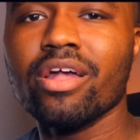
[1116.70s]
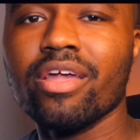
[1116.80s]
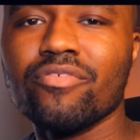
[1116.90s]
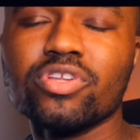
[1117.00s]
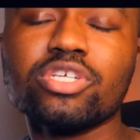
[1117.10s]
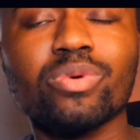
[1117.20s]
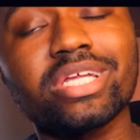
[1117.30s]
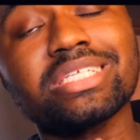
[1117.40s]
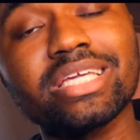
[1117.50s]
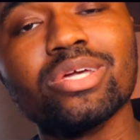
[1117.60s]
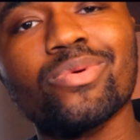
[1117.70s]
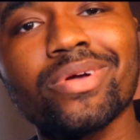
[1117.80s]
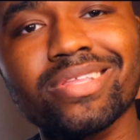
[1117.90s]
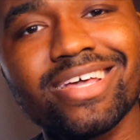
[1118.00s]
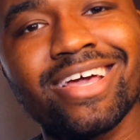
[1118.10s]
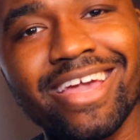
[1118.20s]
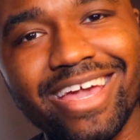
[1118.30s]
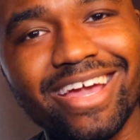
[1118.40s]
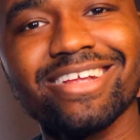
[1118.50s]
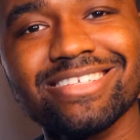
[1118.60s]
if you just want to see what the
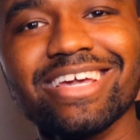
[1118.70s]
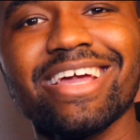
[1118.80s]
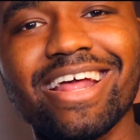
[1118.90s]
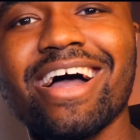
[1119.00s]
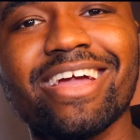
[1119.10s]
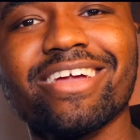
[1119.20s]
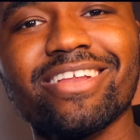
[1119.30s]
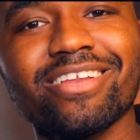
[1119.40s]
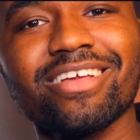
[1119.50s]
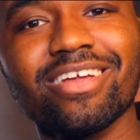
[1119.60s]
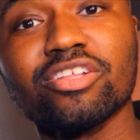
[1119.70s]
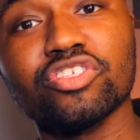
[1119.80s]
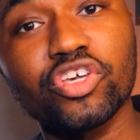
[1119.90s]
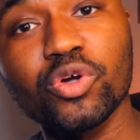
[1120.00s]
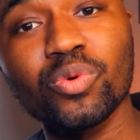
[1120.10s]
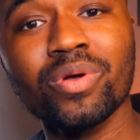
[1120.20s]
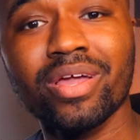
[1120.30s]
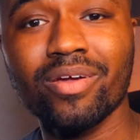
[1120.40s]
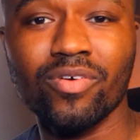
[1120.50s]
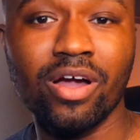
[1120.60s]
Canon T8i can do
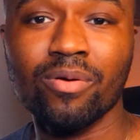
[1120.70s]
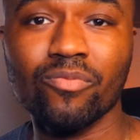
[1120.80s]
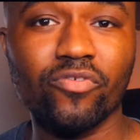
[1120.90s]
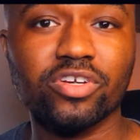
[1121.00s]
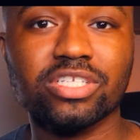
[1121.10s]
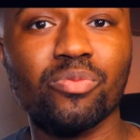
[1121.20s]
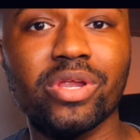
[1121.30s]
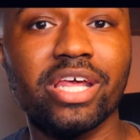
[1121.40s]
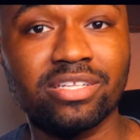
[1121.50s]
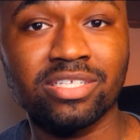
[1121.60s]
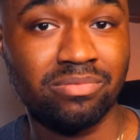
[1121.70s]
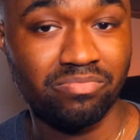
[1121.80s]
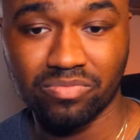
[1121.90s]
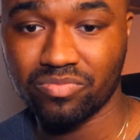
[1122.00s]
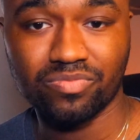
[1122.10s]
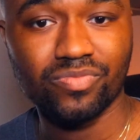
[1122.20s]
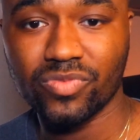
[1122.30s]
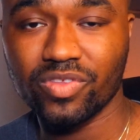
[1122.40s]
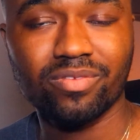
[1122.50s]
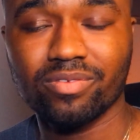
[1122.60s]
for someone that's
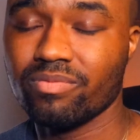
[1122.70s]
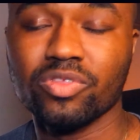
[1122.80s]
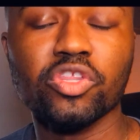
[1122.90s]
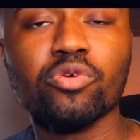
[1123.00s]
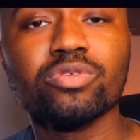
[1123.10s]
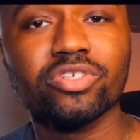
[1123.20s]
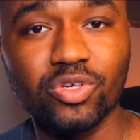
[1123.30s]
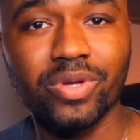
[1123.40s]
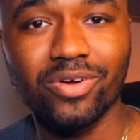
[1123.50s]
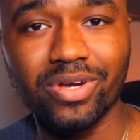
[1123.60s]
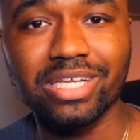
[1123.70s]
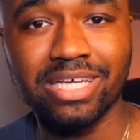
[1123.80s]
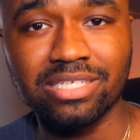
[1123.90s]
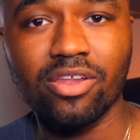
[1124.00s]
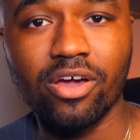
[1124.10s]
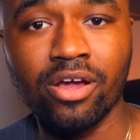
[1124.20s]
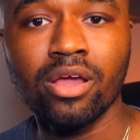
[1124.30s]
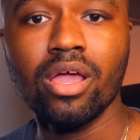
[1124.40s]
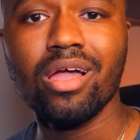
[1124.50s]
new to shooting on a DSLR,